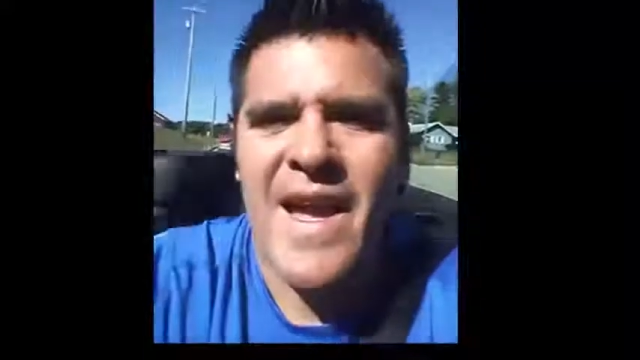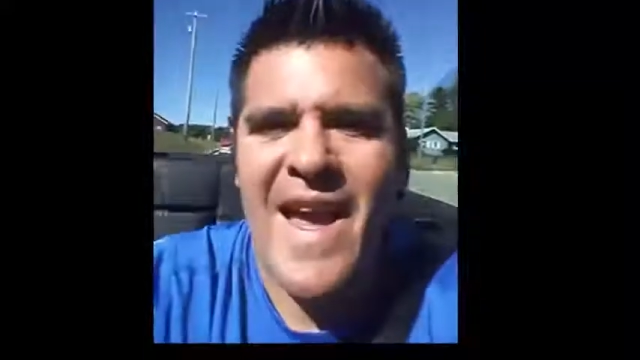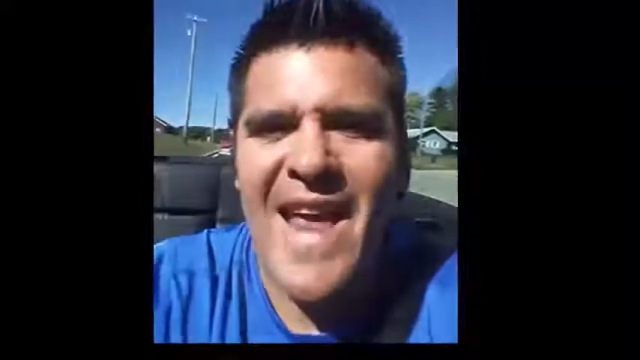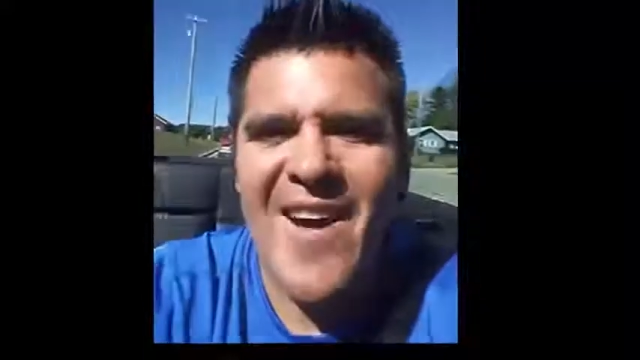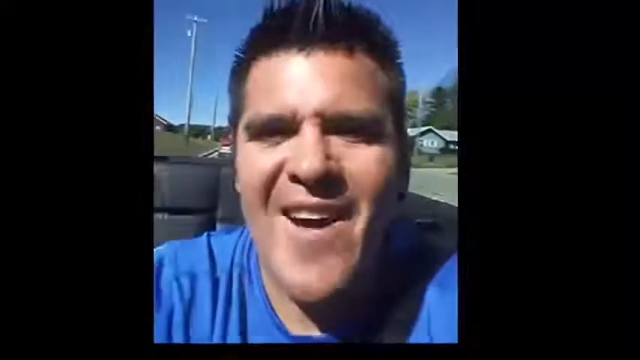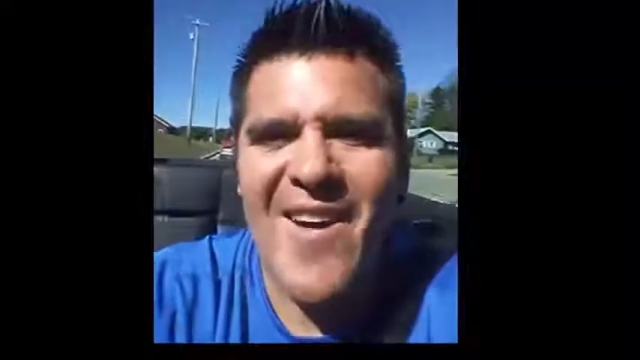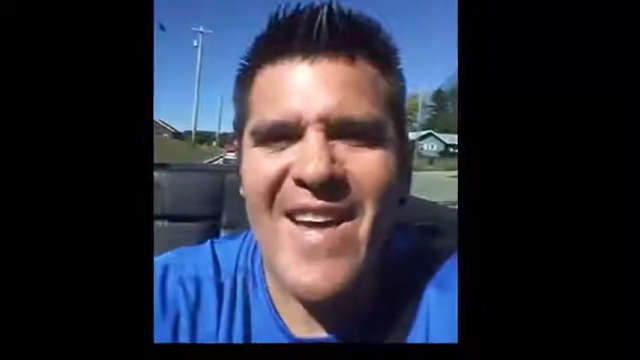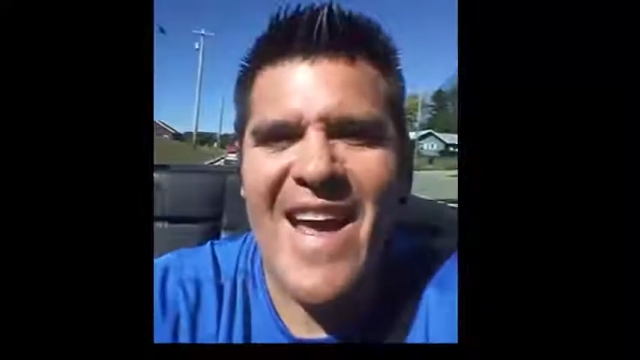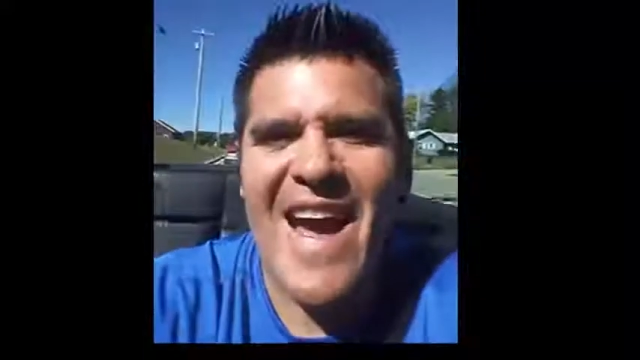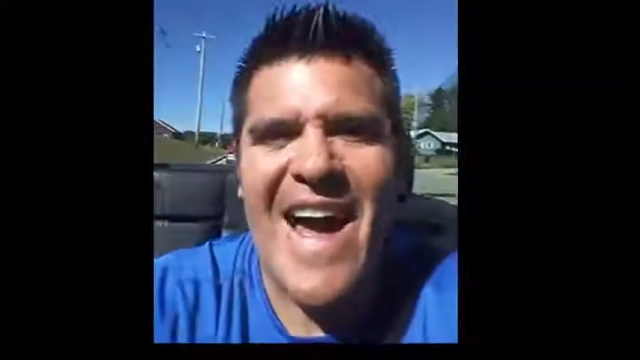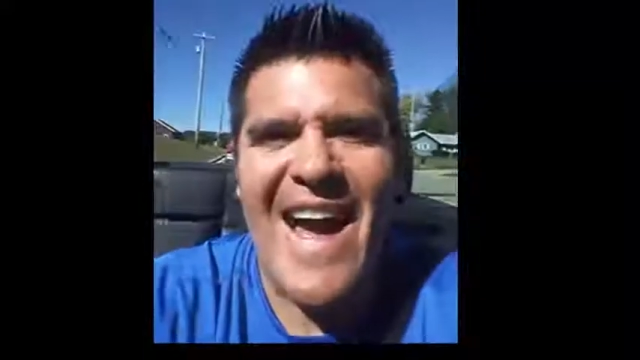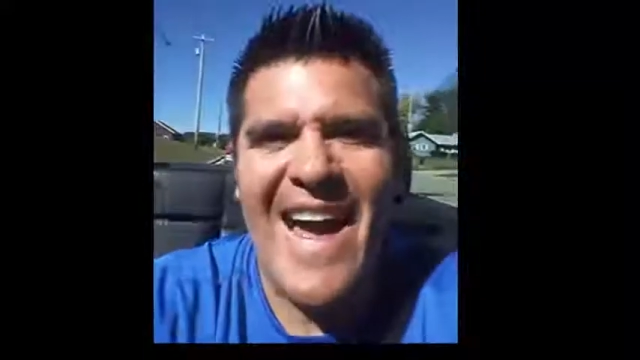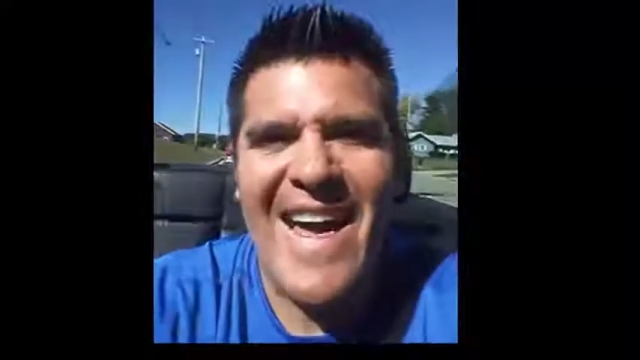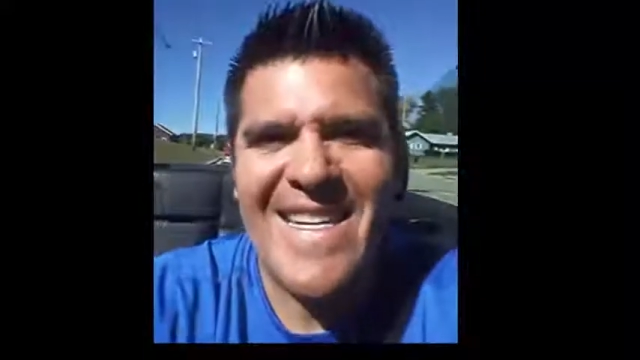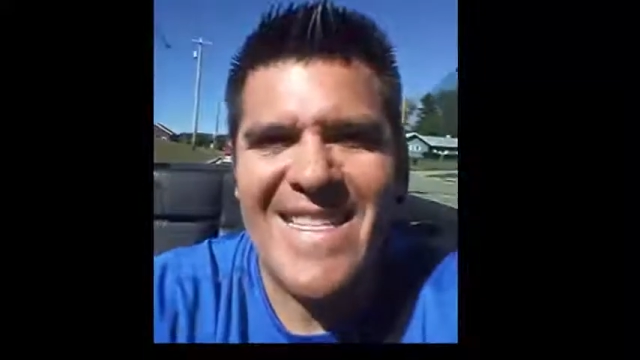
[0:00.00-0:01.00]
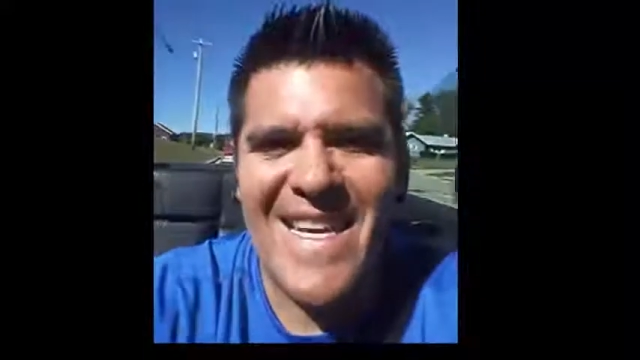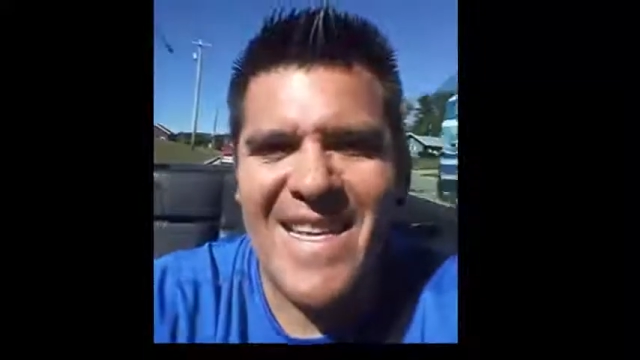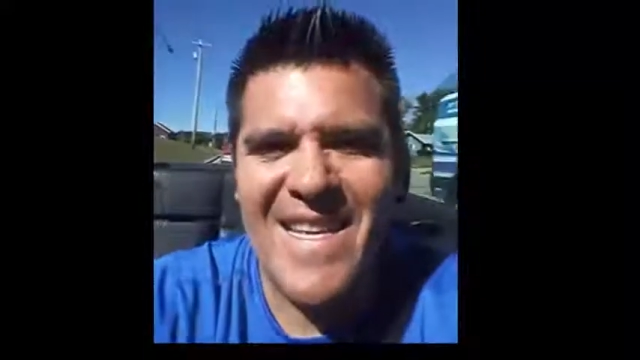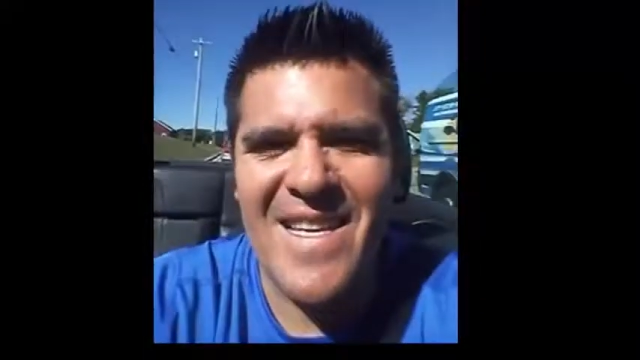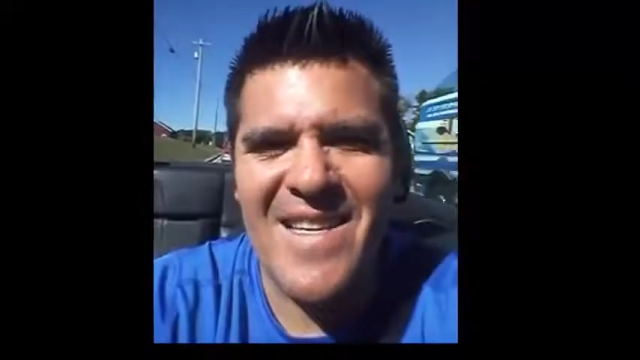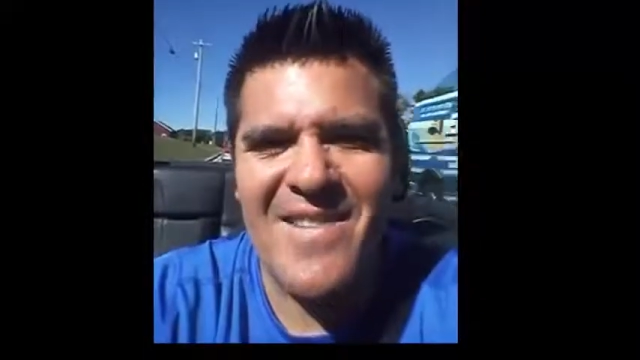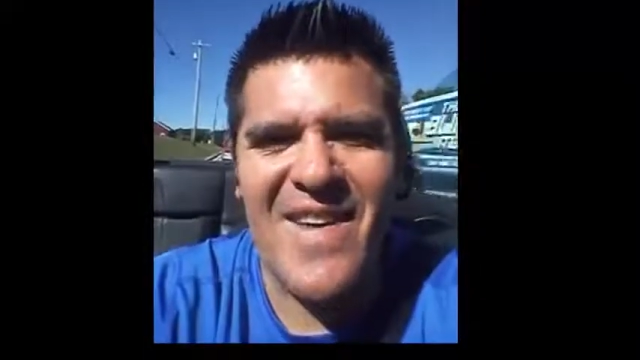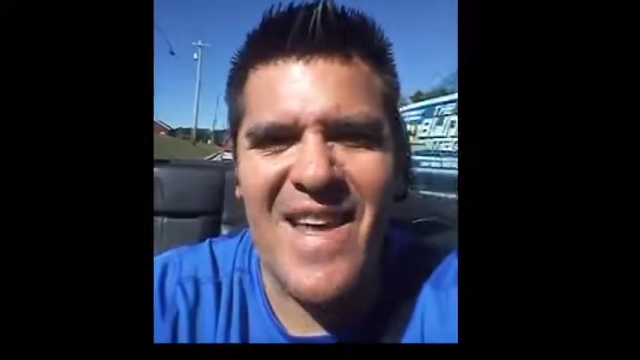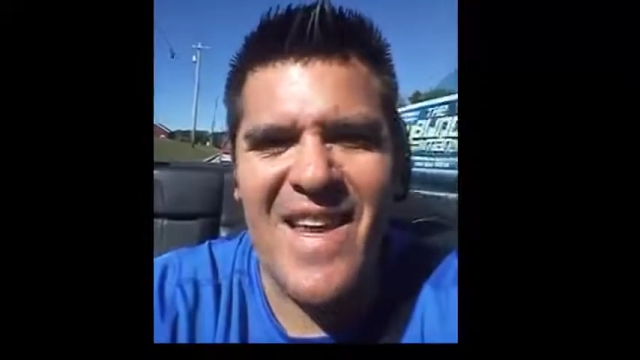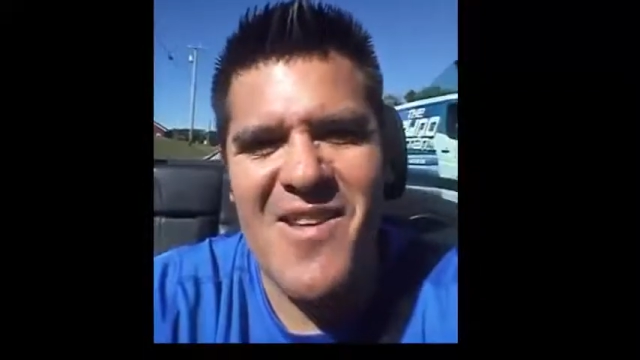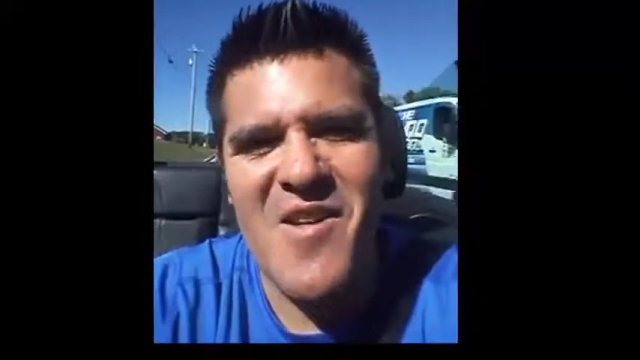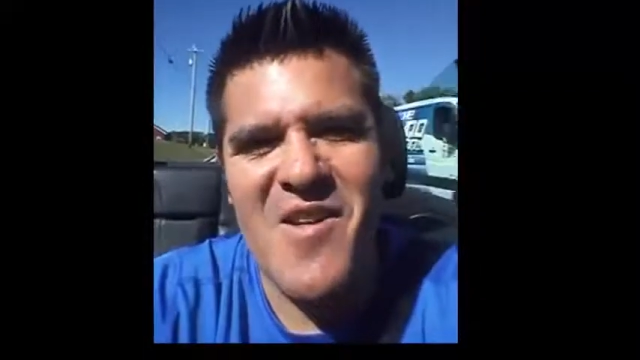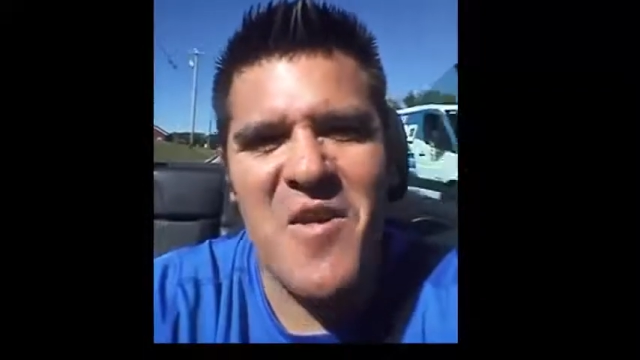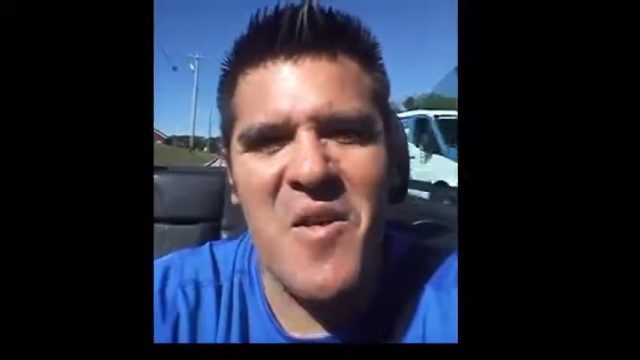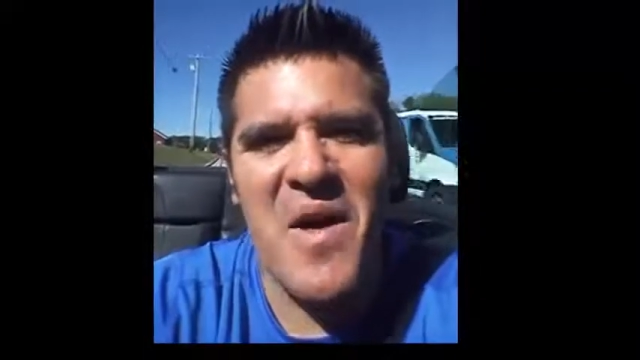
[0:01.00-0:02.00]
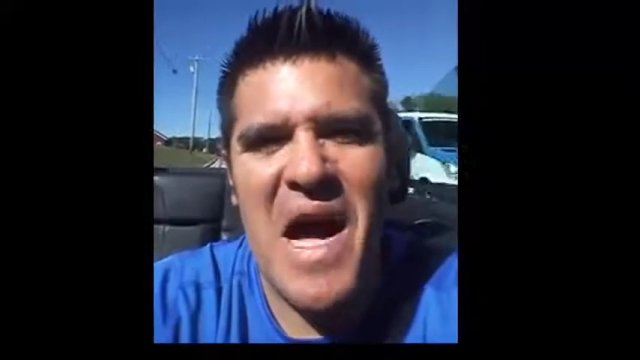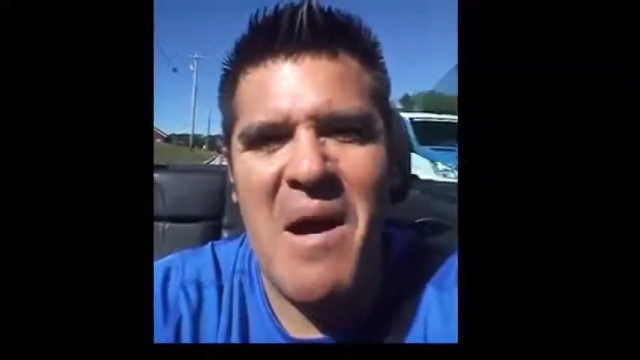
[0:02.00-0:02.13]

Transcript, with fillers: Hello guys! In this video,